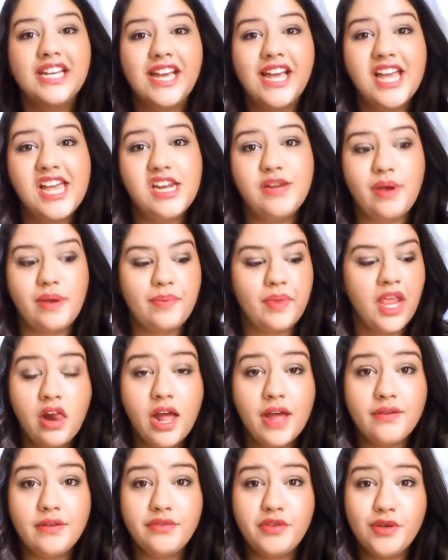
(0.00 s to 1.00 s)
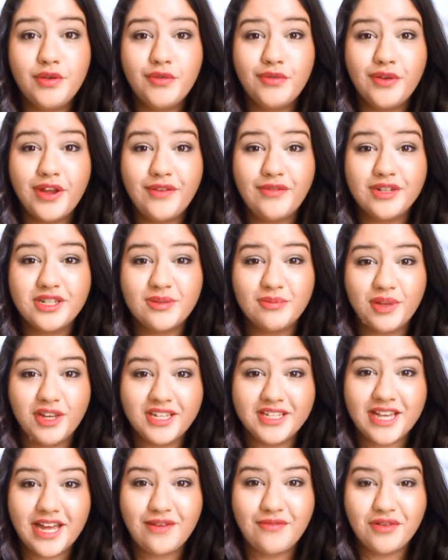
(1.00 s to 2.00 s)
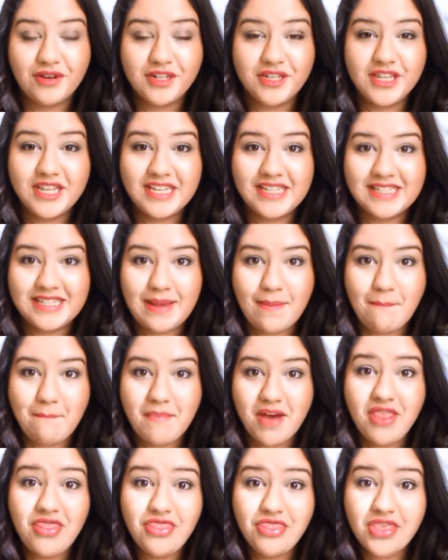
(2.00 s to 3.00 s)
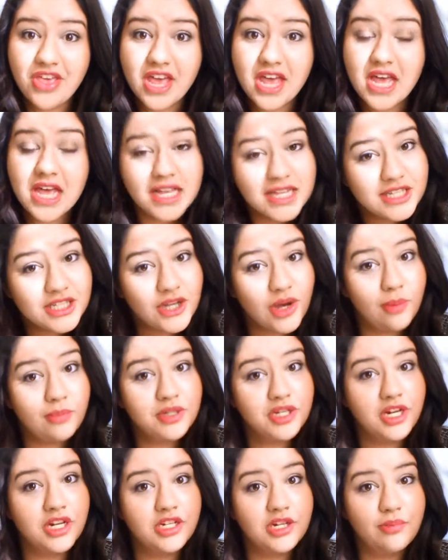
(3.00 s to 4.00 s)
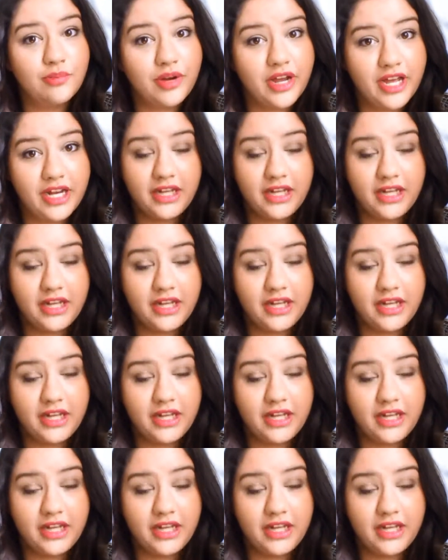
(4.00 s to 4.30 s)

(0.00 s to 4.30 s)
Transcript: Anyway, I have a few favorites I'm really excited for this month, so I'm just going to jump right